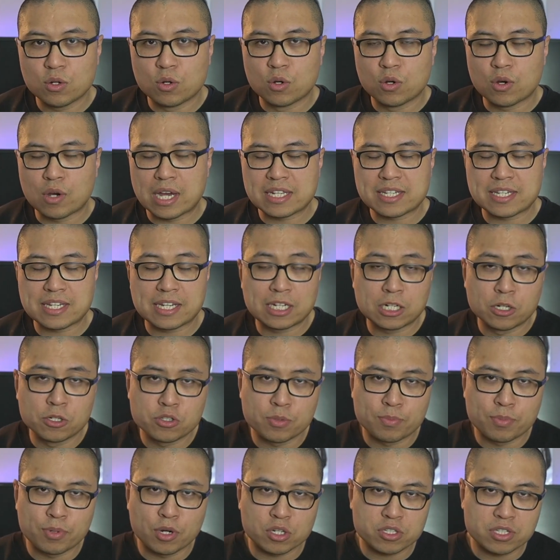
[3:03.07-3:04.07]
or at a
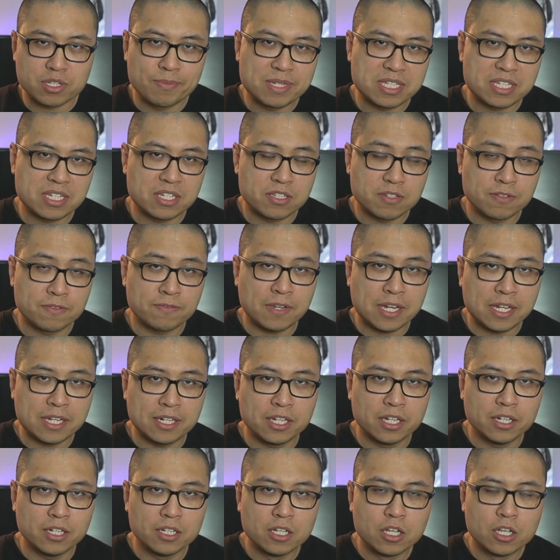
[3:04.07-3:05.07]
closer proximity to
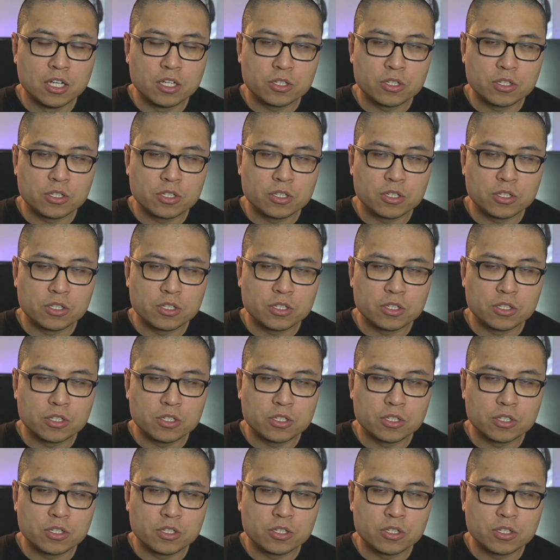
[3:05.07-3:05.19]
failure,